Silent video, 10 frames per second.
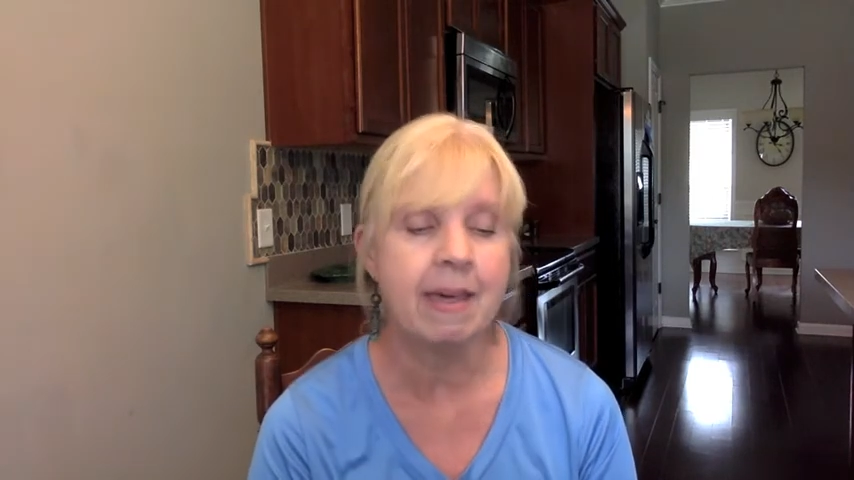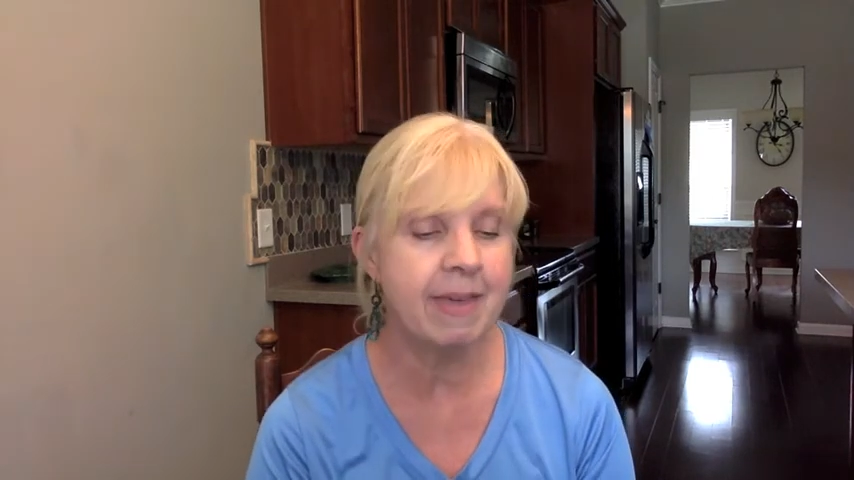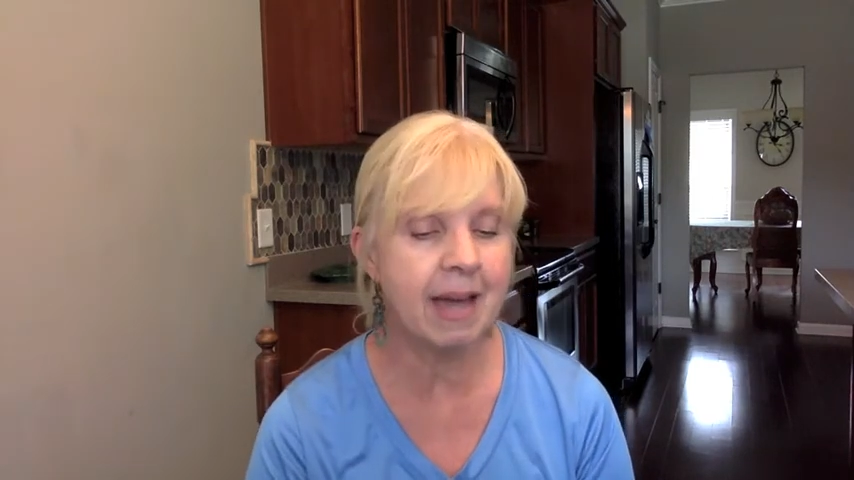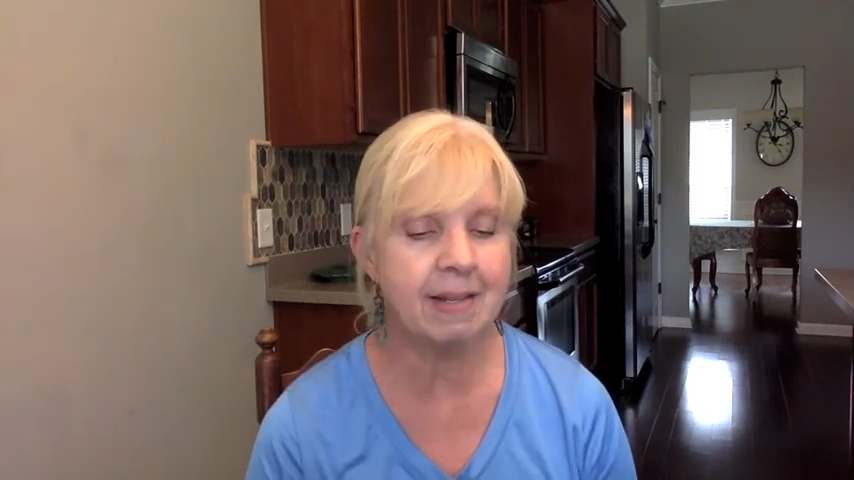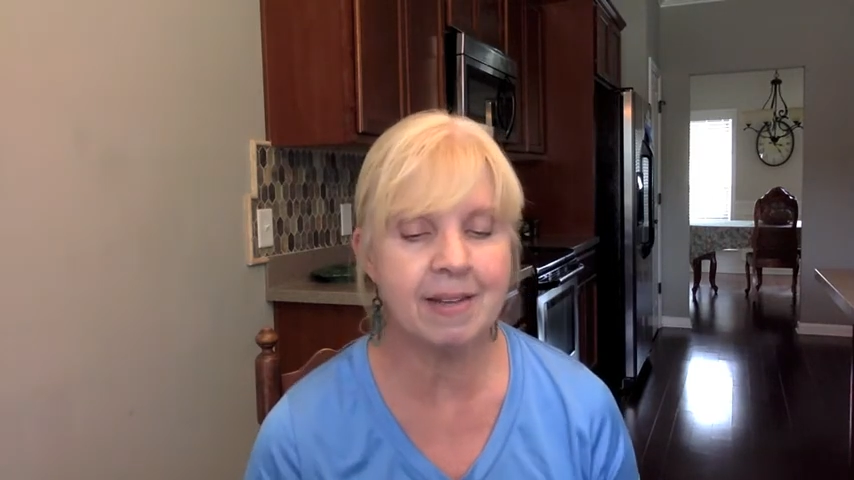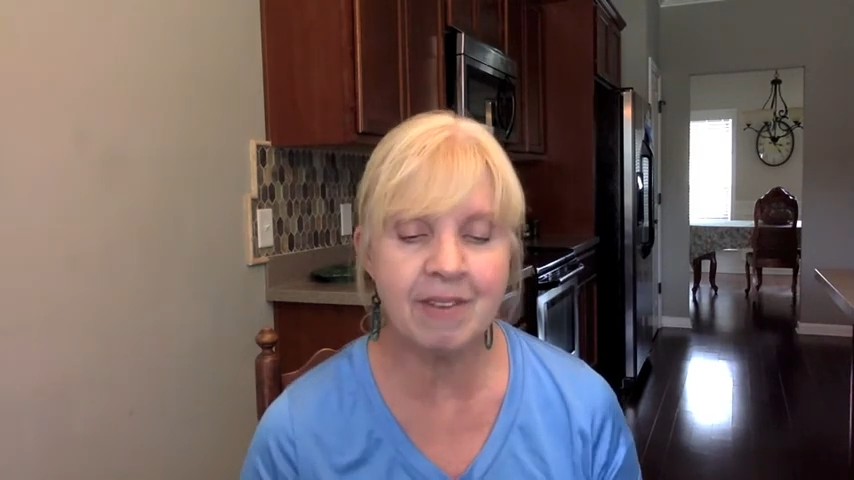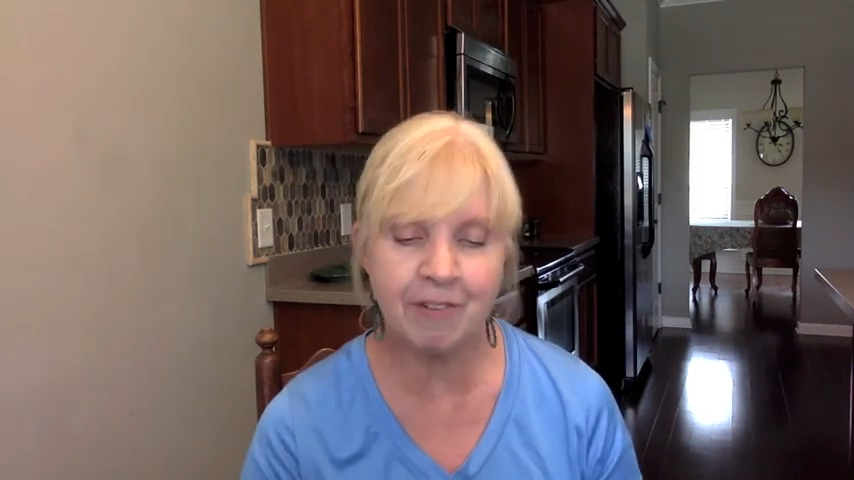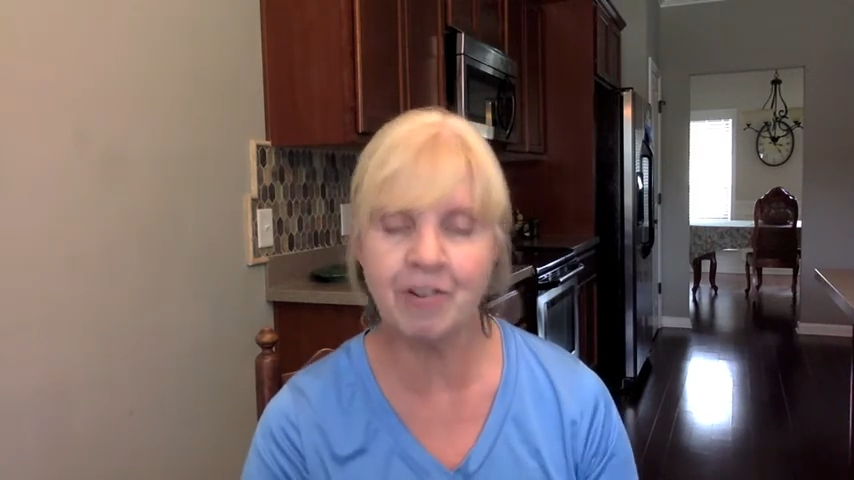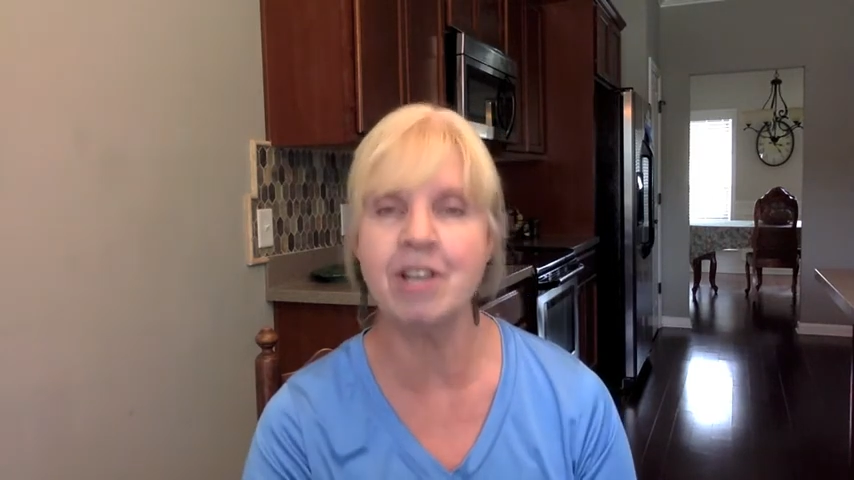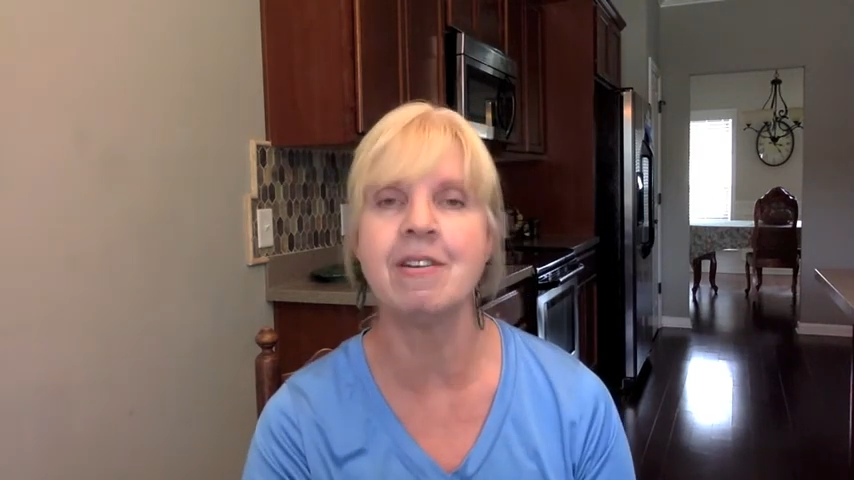The activity
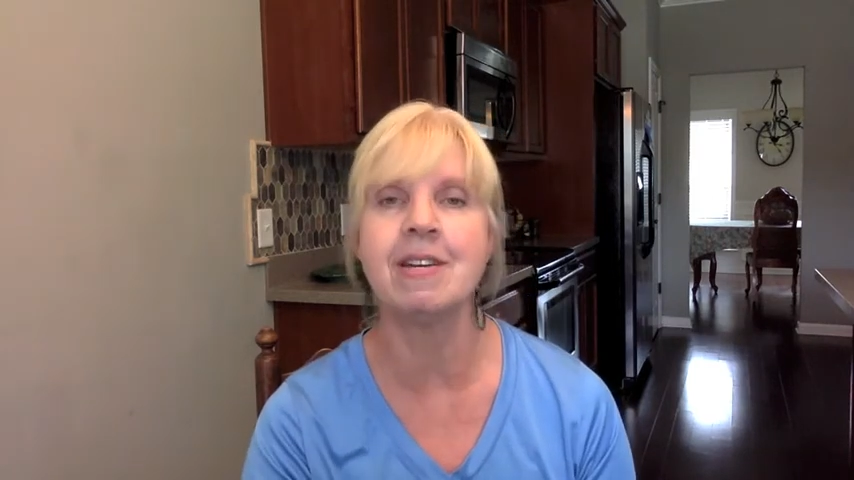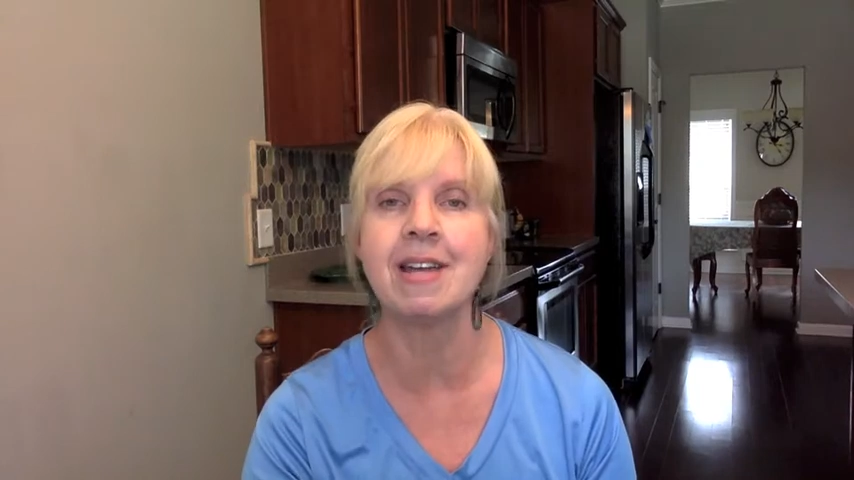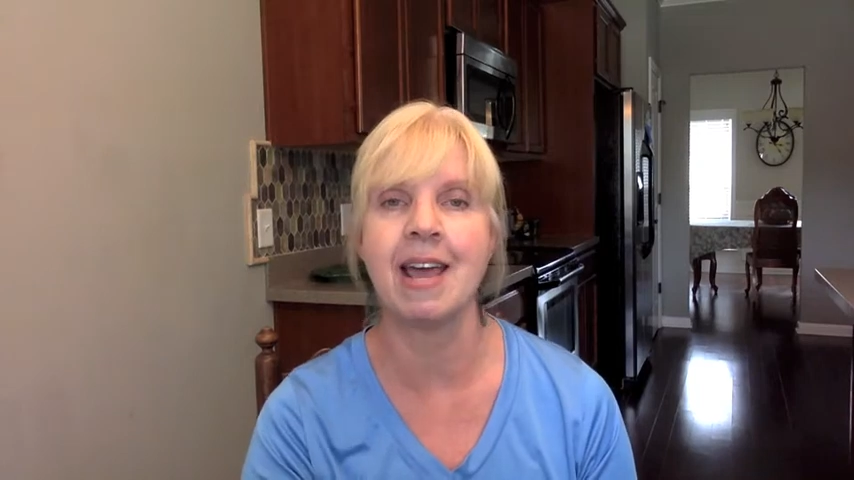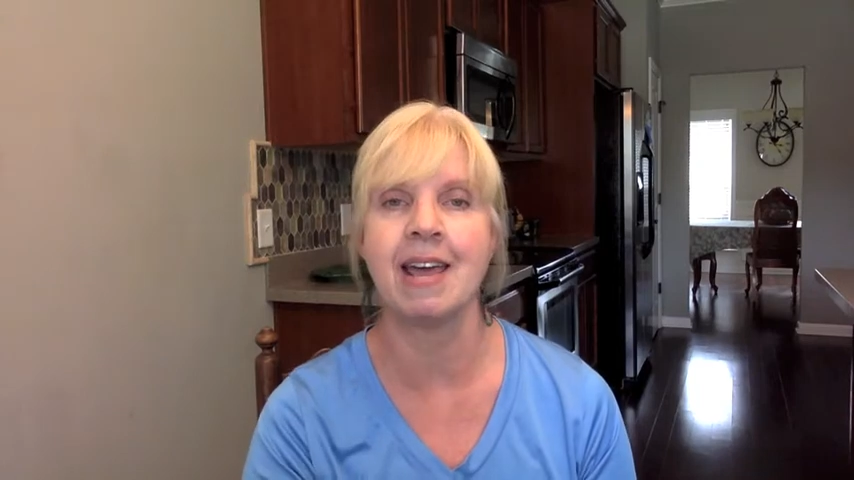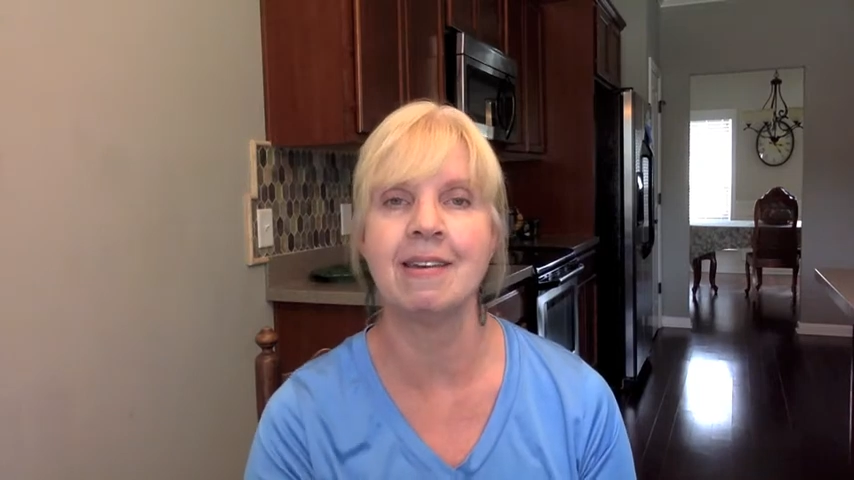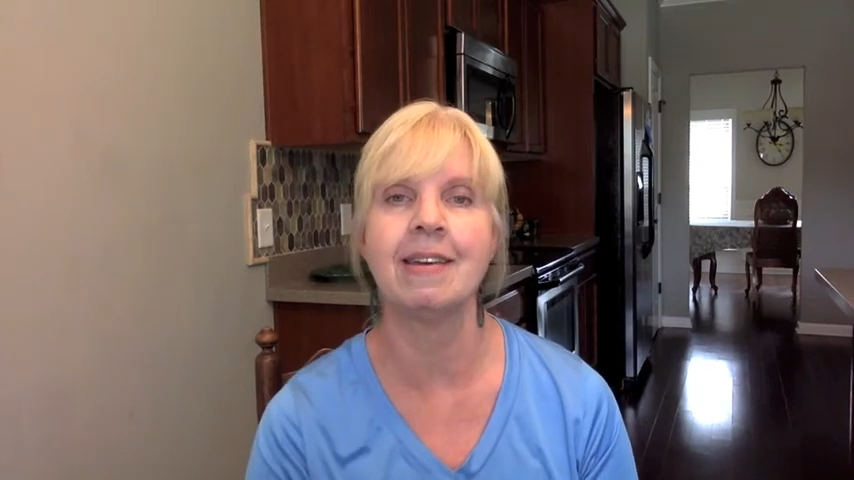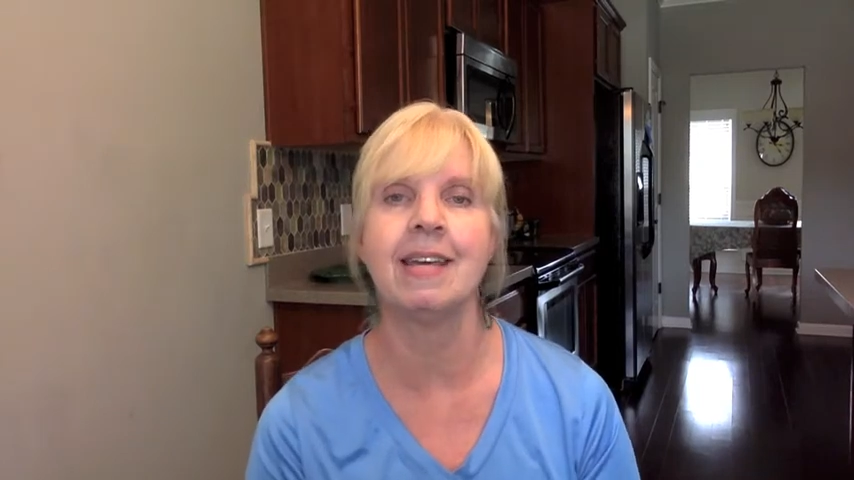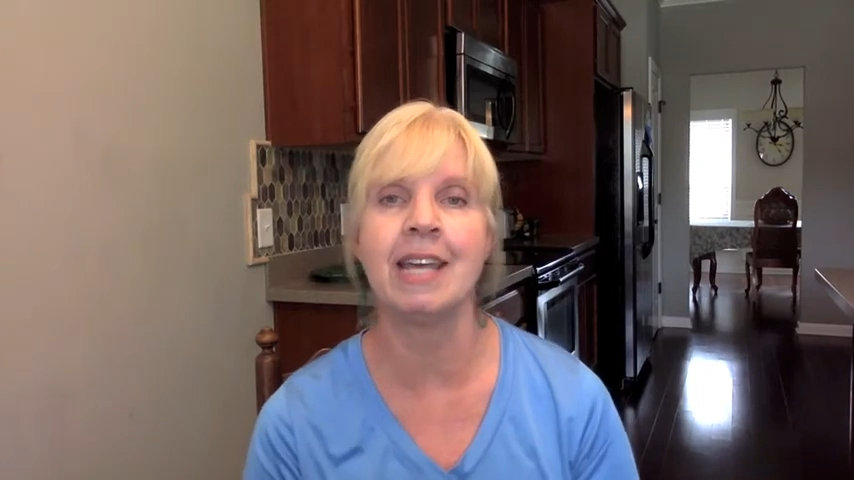for you today